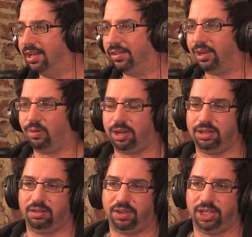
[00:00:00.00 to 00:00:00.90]
They want to
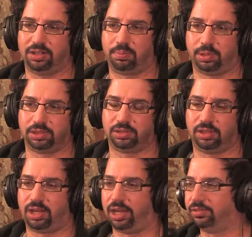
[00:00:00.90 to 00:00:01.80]
invade our personal
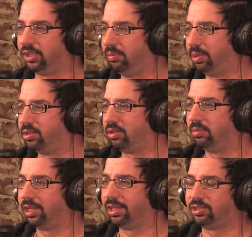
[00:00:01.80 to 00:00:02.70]
lives in our bedroom
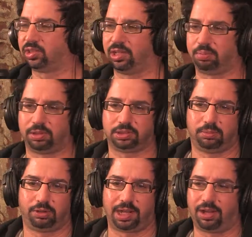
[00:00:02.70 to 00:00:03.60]
and legislate
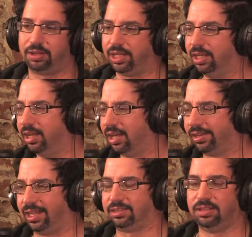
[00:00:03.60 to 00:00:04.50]
personal morality.
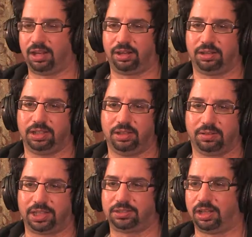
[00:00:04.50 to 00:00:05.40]
That's not
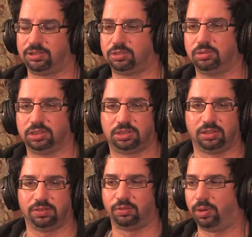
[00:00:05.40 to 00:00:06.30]
a true
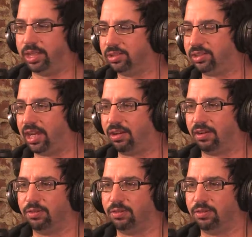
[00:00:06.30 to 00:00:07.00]
conservative way to stay government.